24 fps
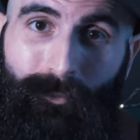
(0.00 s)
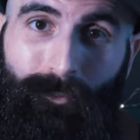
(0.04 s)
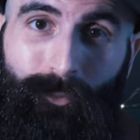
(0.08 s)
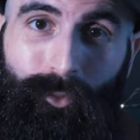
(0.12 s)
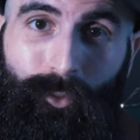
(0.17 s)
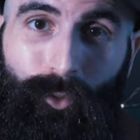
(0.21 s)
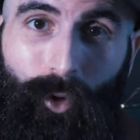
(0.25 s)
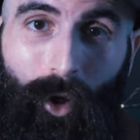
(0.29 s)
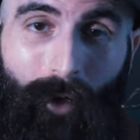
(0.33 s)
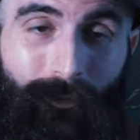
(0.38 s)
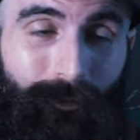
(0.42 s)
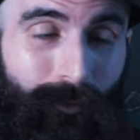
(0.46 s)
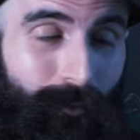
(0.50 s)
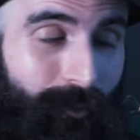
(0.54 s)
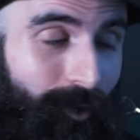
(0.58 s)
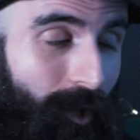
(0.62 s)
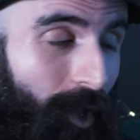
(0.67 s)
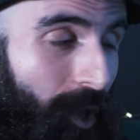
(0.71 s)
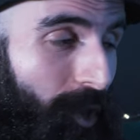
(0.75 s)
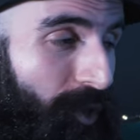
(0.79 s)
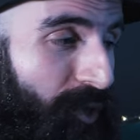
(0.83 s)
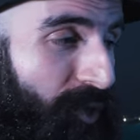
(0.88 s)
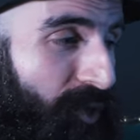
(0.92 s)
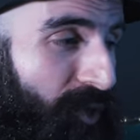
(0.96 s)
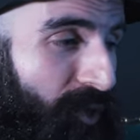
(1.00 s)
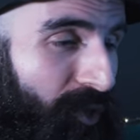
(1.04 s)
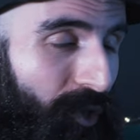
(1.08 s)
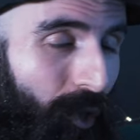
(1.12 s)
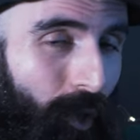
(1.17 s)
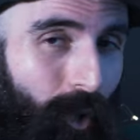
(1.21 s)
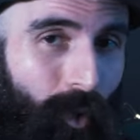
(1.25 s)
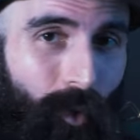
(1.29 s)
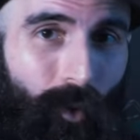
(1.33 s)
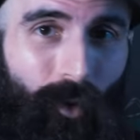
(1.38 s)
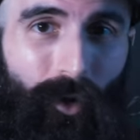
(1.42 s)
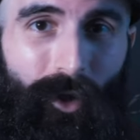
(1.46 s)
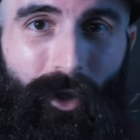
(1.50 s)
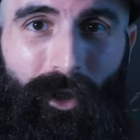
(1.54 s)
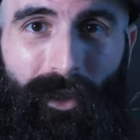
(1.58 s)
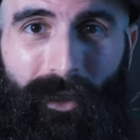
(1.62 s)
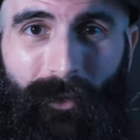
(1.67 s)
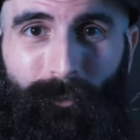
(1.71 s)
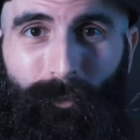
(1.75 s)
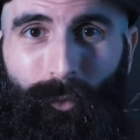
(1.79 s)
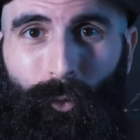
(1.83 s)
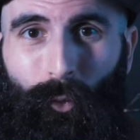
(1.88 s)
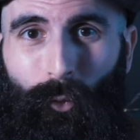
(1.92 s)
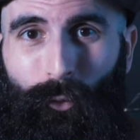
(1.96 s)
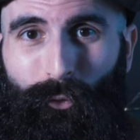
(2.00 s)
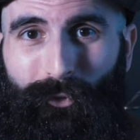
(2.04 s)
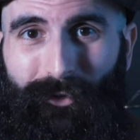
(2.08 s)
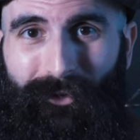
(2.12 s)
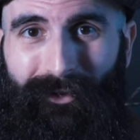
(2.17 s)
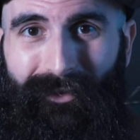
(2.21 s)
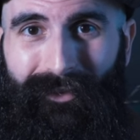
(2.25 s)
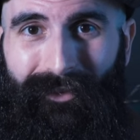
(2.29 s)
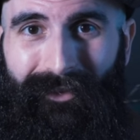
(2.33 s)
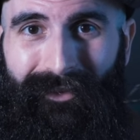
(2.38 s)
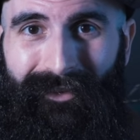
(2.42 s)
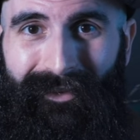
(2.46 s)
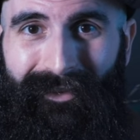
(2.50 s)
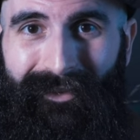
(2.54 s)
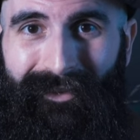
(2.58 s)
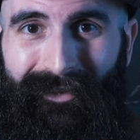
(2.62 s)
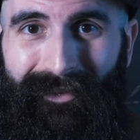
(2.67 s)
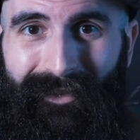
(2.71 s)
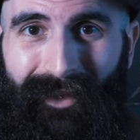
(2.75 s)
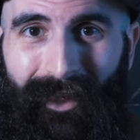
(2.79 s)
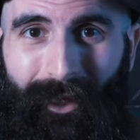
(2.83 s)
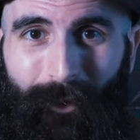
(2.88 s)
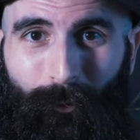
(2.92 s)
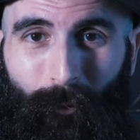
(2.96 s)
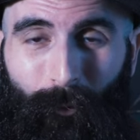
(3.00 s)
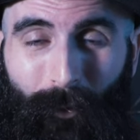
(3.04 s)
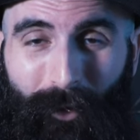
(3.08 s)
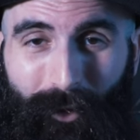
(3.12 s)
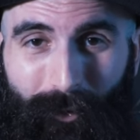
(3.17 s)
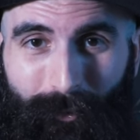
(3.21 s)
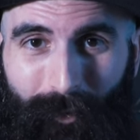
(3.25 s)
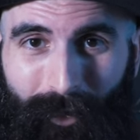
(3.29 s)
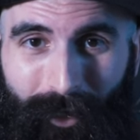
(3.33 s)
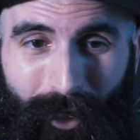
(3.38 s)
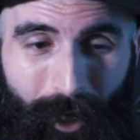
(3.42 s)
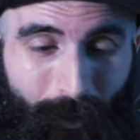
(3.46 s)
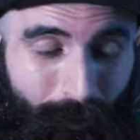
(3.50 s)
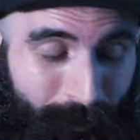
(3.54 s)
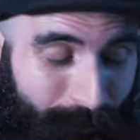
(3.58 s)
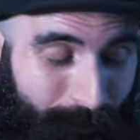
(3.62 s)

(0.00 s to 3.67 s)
and pull-offs, which are so important in this style when you play R